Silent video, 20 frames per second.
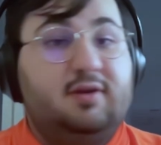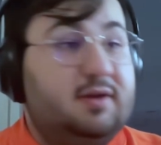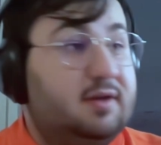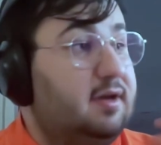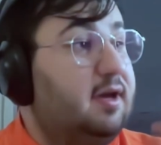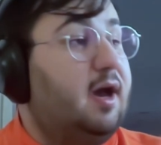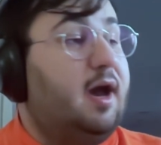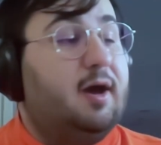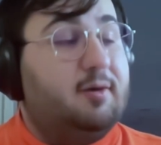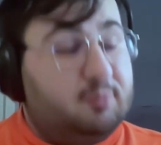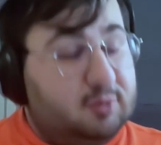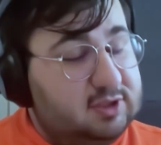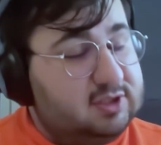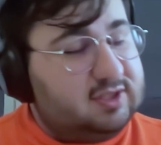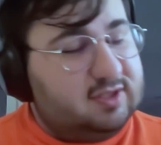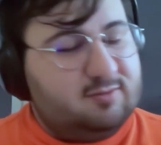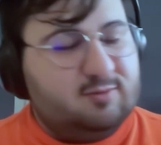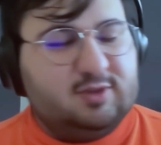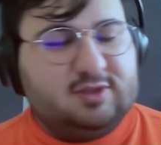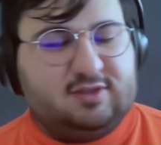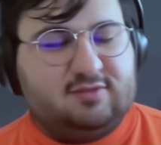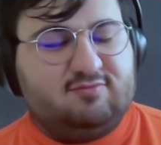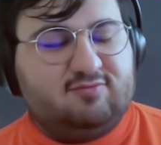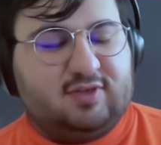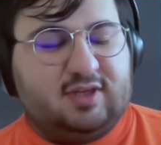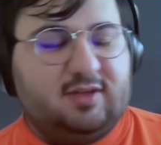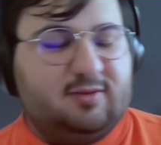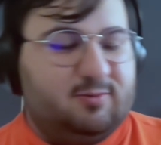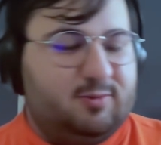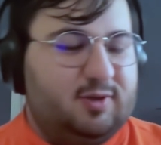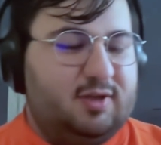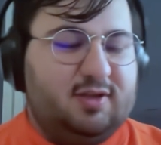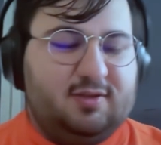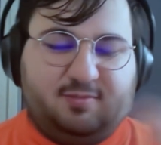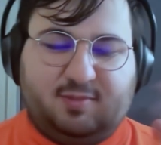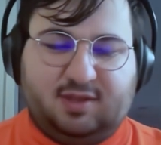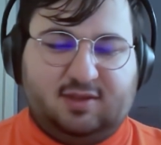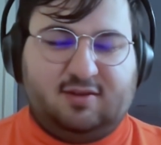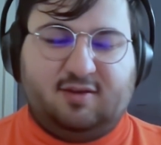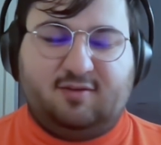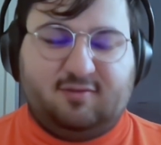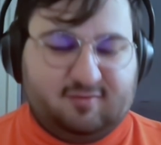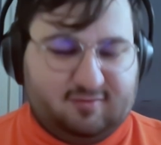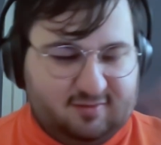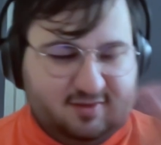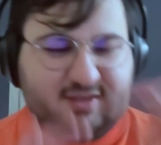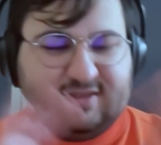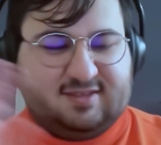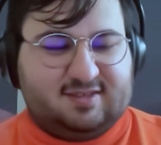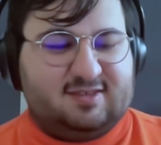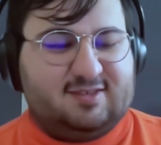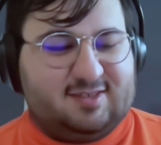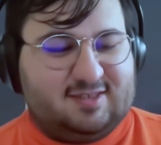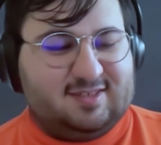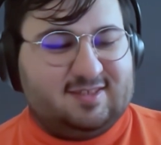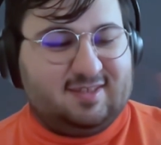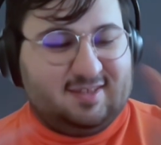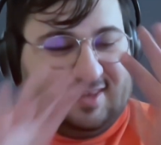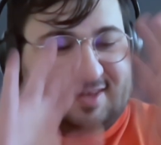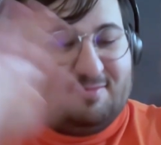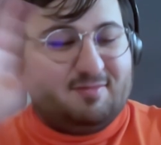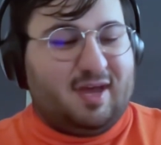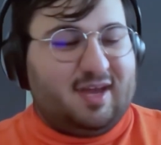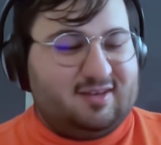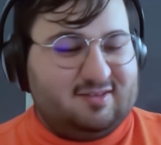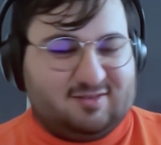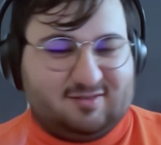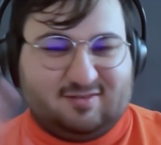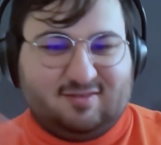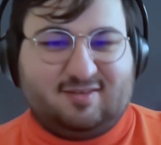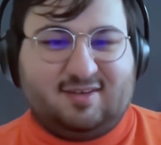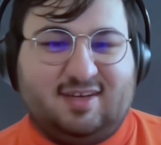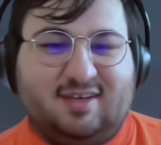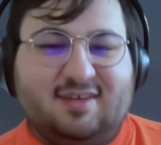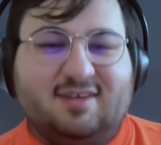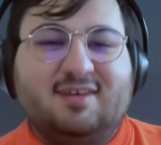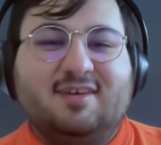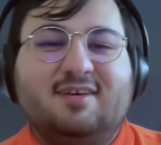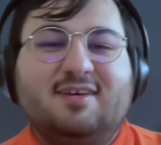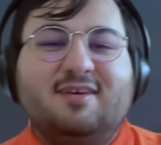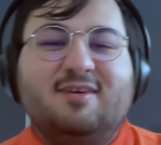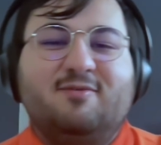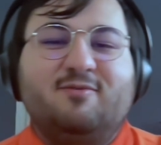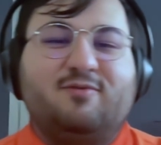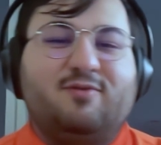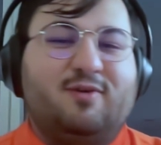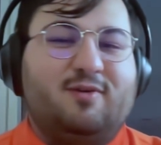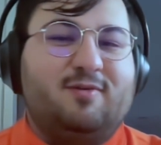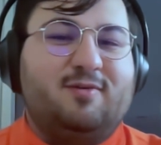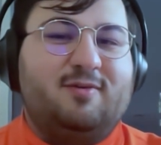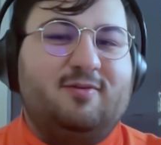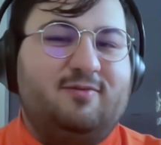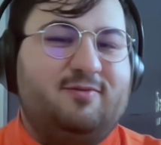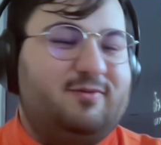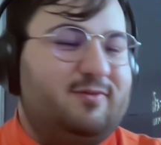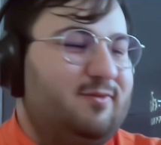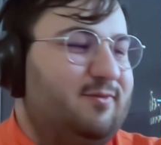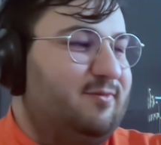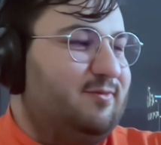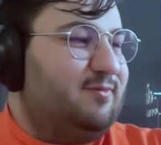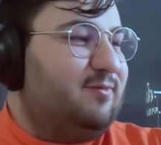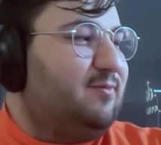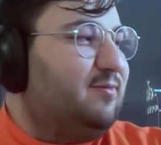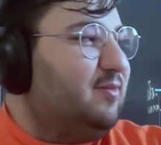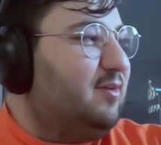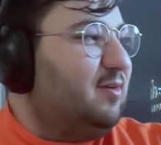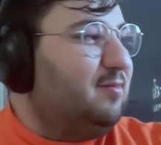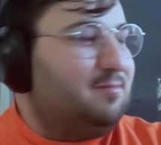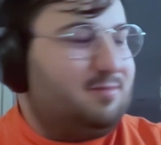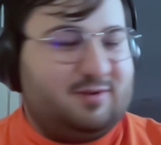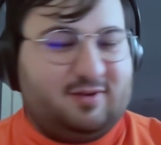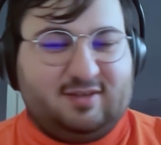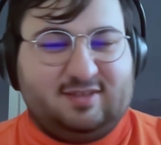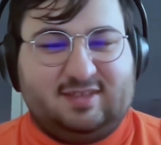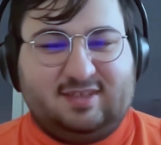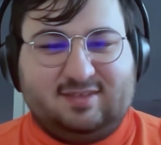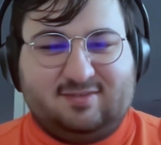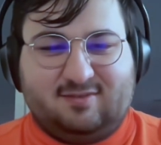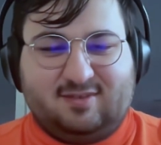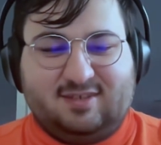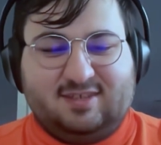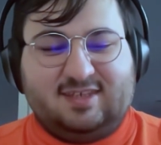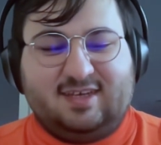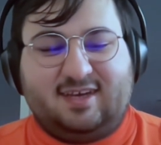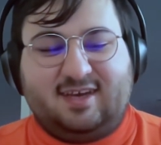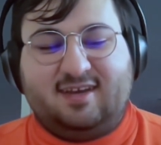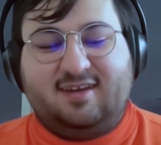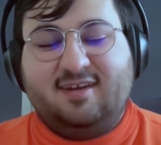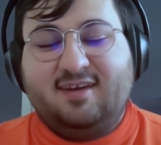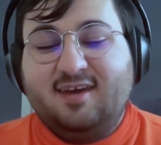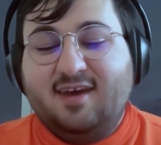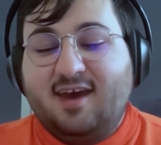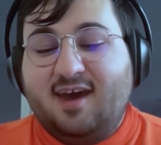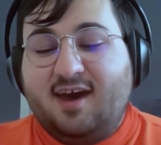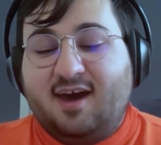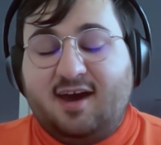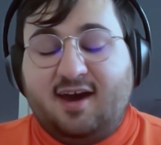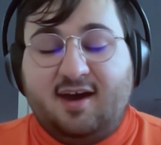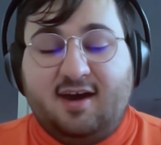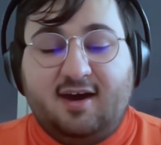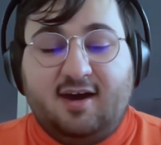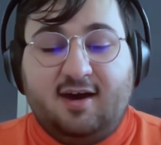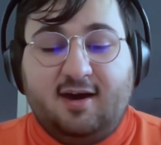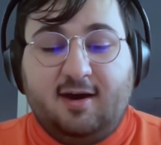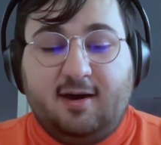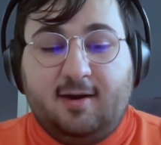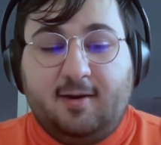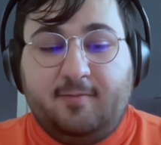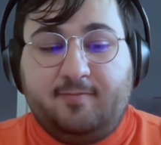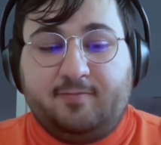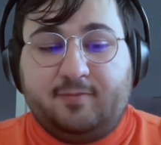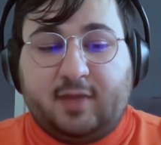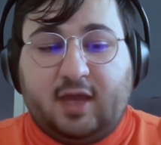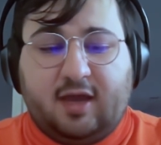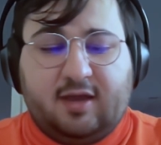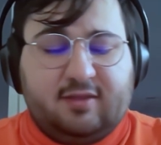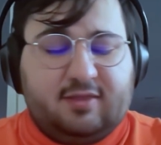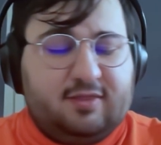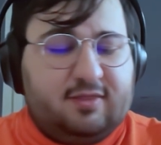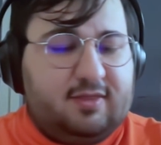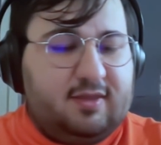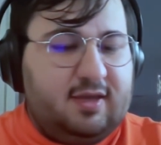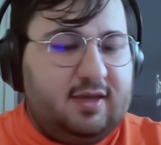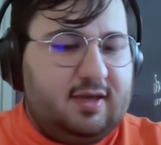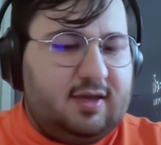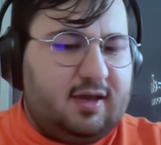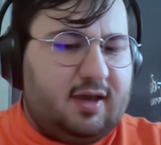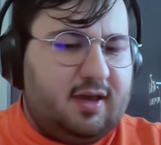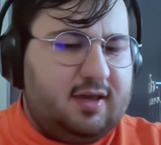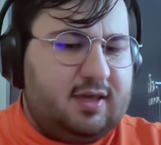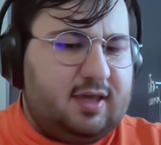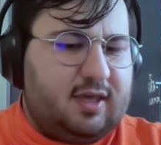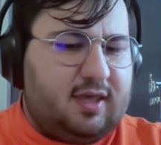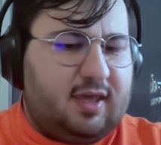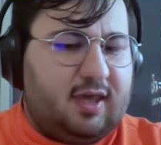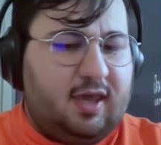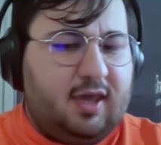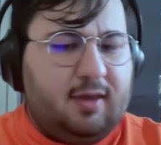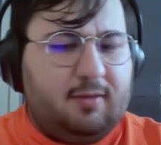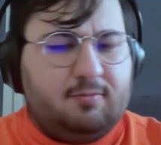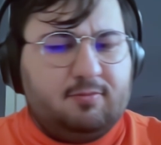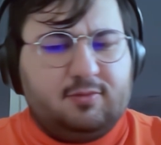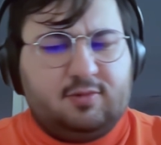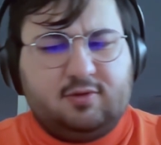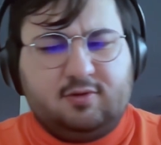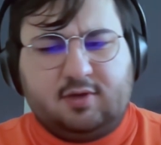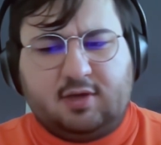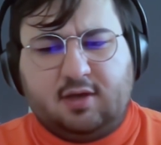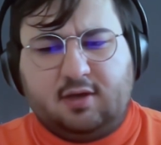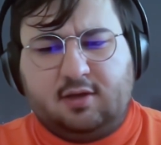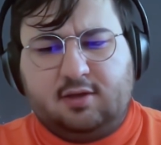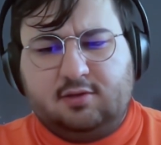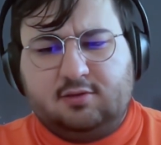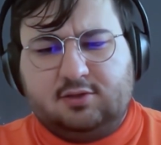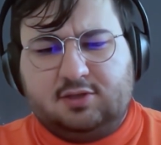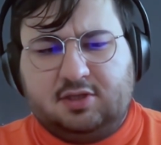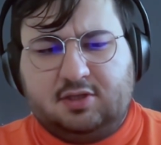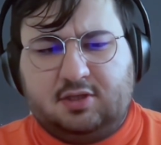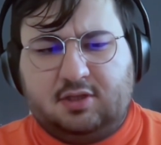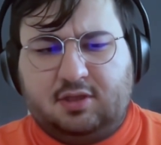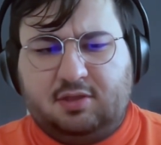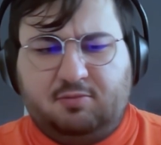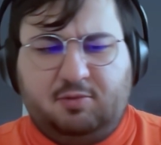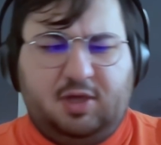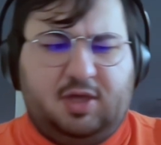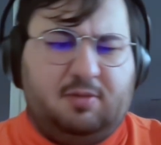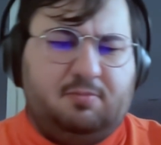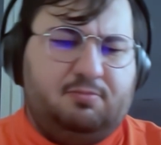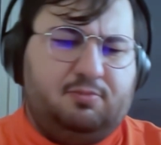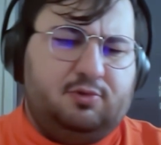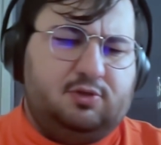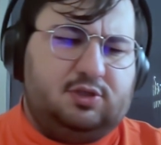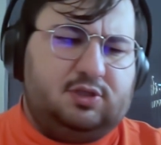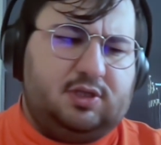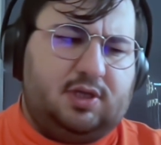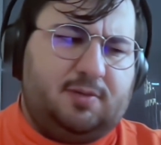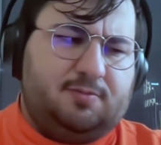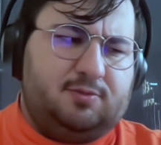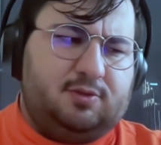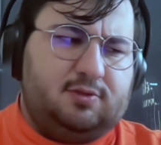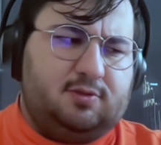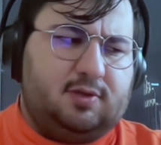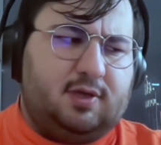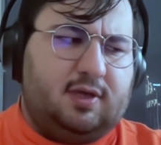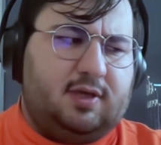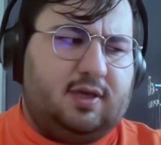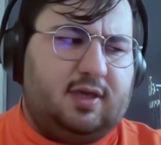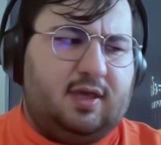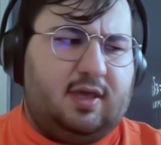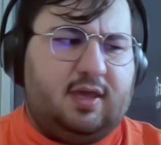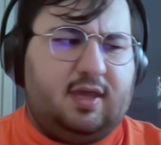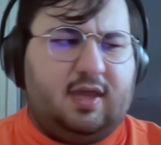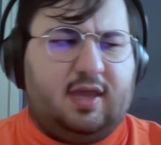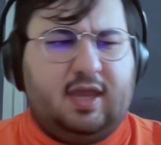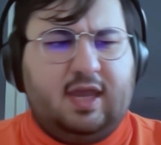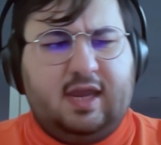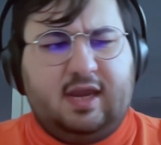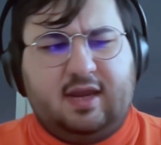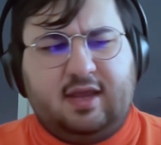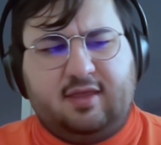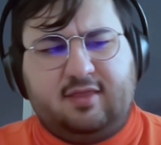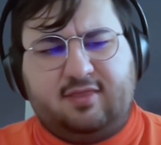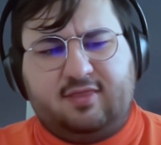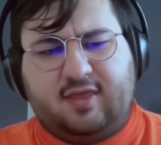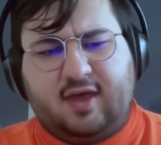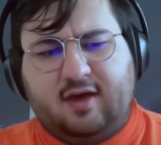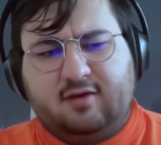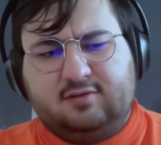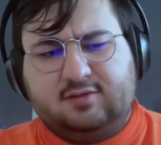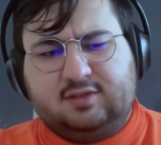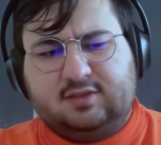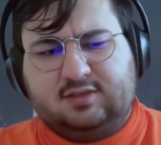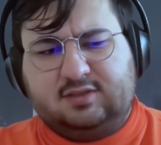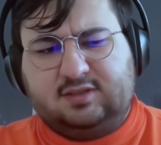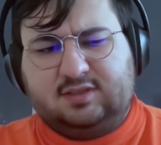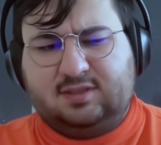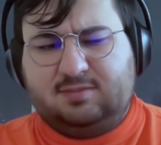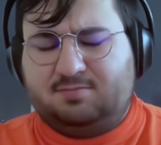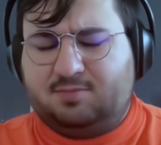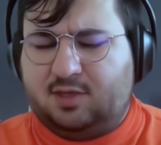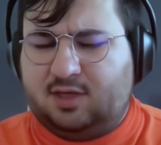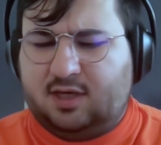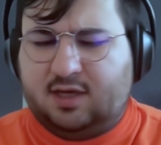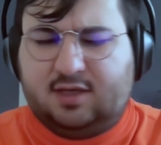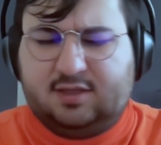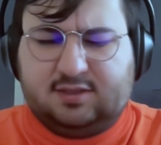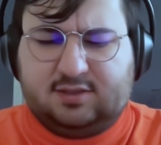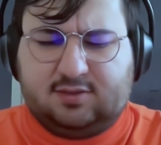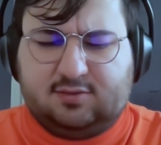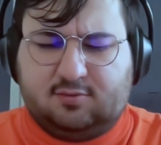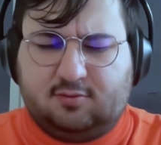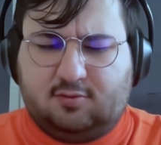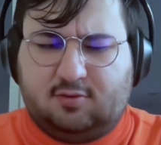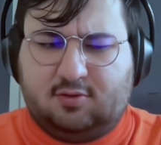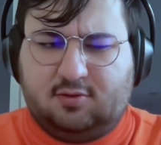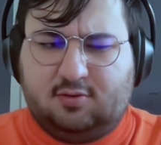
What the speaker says: I wish it was a real world, but no, it's just an imaginary faux process for a second. I think I came to a conclusion that we can push up to like 80,000 TPS, or